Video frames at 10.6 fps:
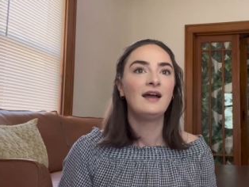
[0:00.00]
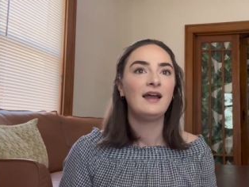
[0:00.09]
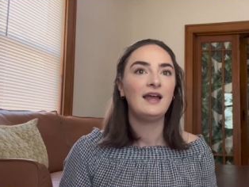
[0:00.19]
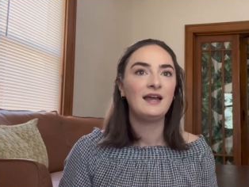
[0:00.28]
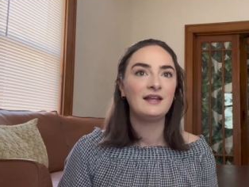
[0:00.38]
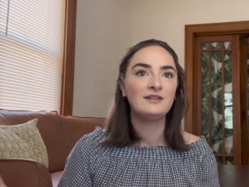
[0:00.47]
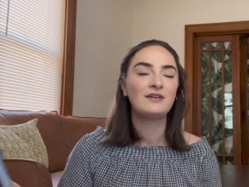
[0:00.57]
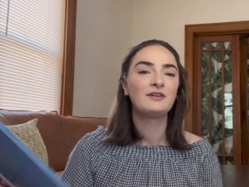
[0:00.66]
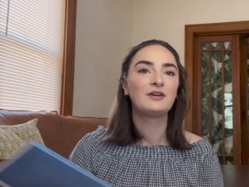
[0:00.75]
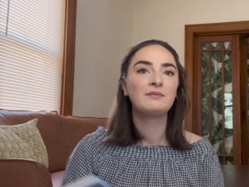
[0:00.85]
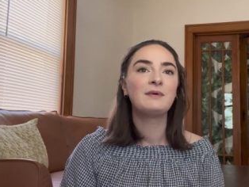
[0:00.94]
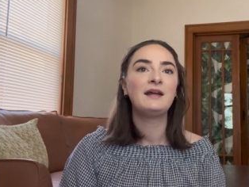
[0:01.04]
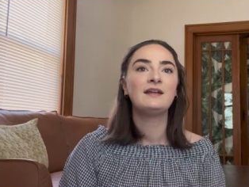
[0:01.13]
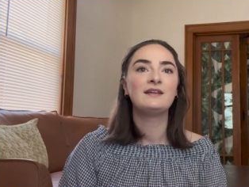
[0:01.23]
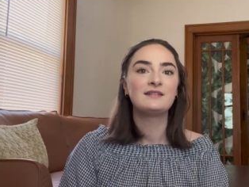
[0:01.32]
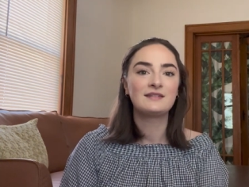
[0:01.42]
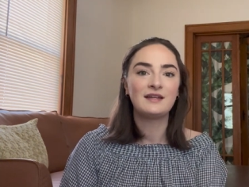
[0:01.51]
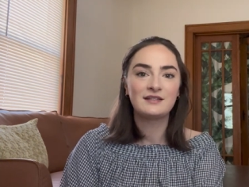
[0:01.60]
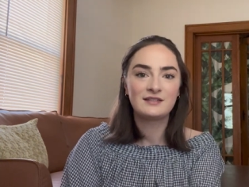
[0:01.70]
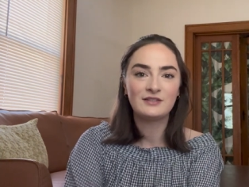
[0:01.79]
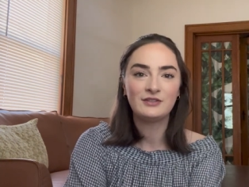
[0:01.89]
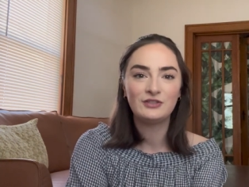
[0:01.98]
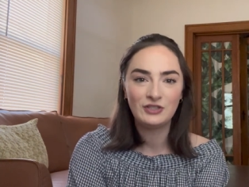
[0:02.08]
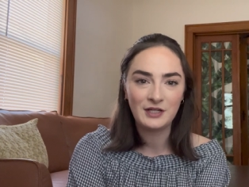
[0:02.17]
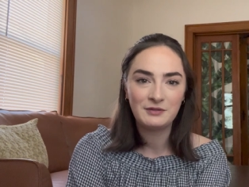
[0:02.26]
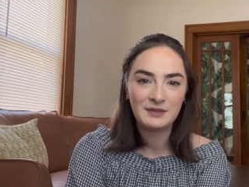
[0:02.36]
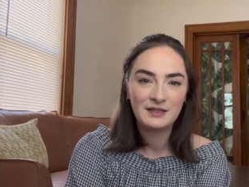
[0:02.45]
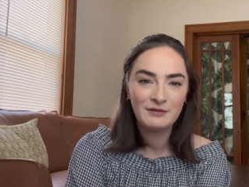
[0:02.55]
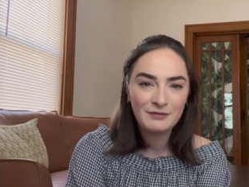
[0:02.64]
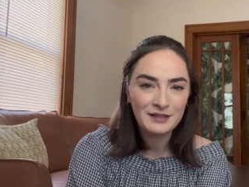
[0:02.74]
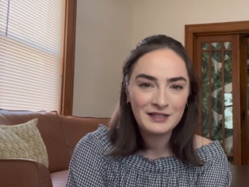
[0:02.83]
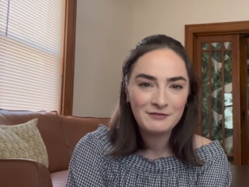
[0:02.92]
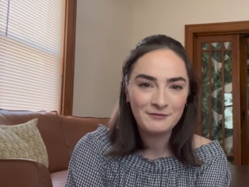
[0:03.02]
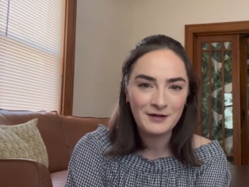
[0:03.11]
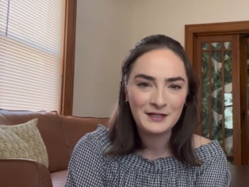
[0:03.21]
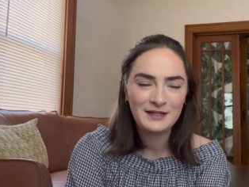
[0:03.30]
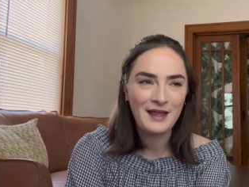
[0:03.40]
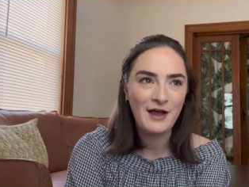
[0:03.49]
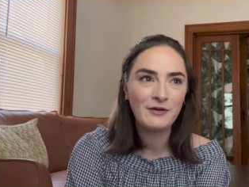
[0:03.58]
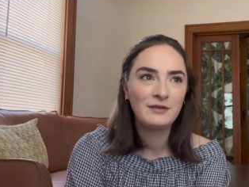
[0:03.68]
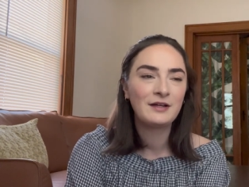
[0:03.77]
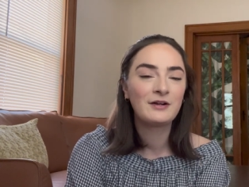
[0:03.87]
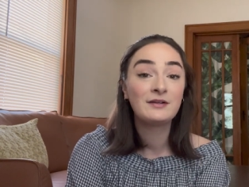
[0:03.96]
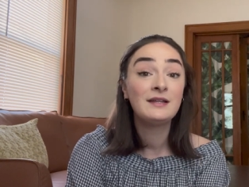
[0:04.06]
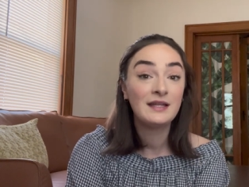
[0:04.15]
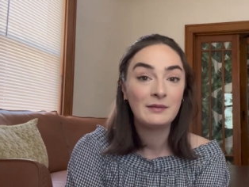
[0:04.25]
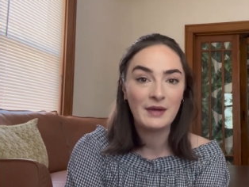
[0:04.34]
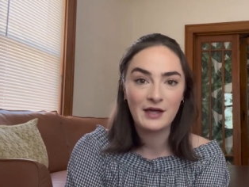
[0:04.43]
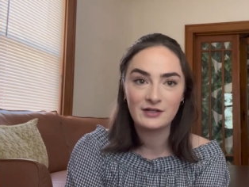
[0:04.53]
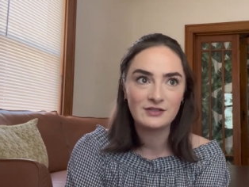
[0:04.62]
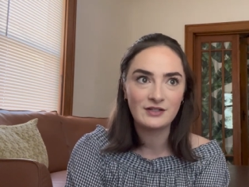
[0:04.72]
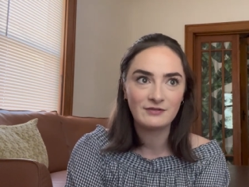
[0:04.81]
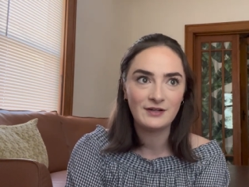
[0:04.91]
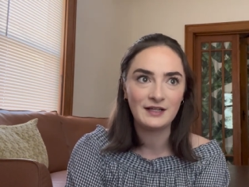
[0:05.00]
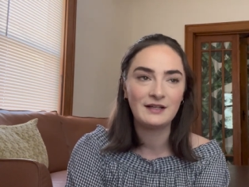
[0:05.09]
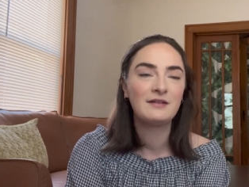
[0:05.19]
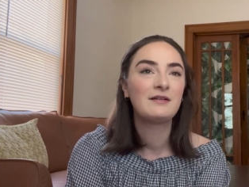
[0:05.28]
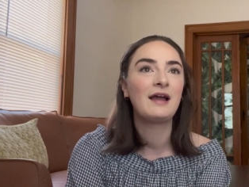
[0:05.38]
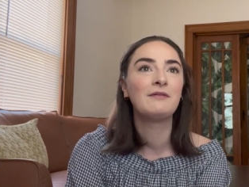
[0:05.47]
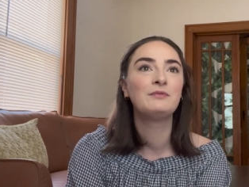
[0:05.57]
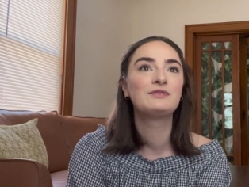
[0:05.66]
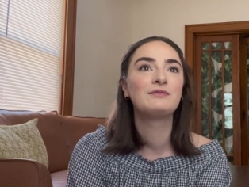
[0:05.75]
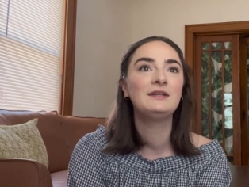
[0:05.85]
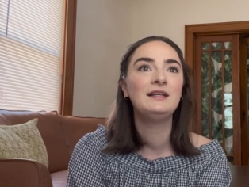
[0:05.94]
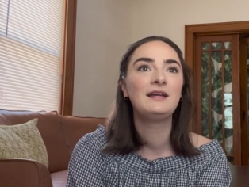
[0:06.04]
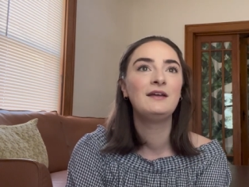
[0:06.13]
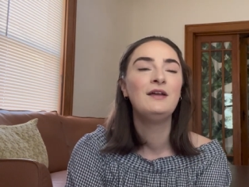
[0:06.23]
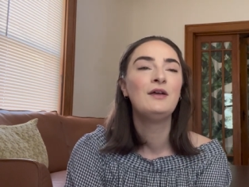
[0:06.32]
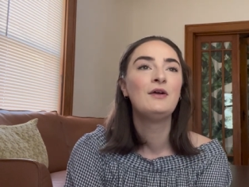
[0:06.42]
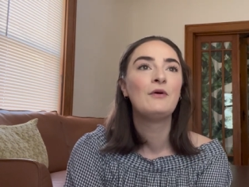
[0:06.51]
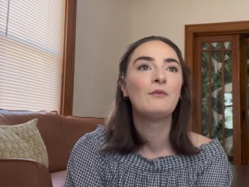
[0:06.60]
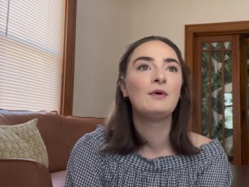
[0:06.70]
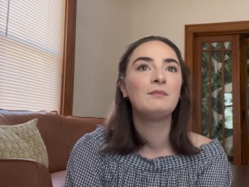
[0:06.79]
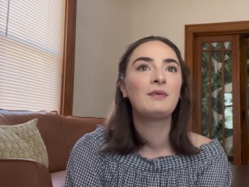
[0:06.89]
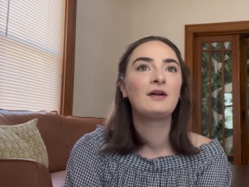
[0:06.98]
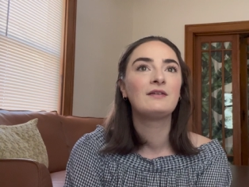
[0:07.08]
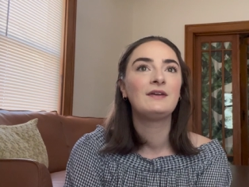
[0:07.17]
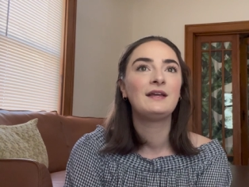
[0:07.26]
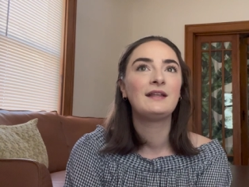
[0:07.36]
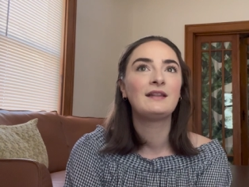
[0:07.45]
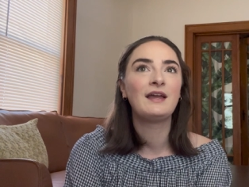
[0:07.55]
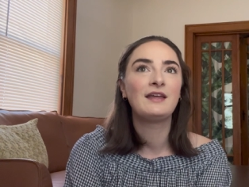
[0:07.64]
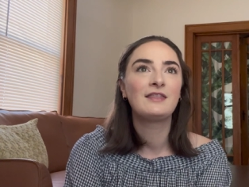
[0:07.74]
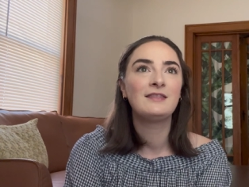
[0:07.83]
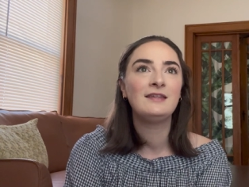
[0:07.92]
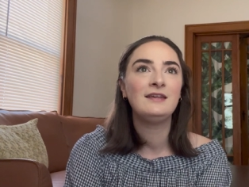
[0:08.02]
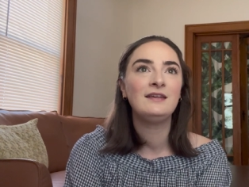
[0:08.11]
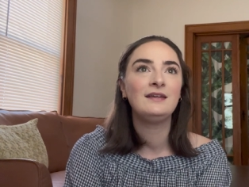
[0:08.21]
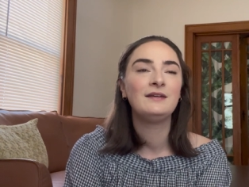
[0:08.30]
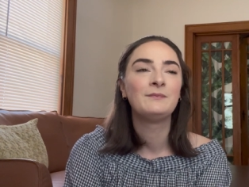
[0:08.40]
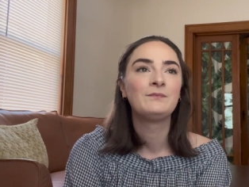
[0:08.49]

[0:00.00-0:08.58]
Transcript: and her writing is like still genuinely really funny now. Like her knitting patterns are funny. I was reading one part of it and like the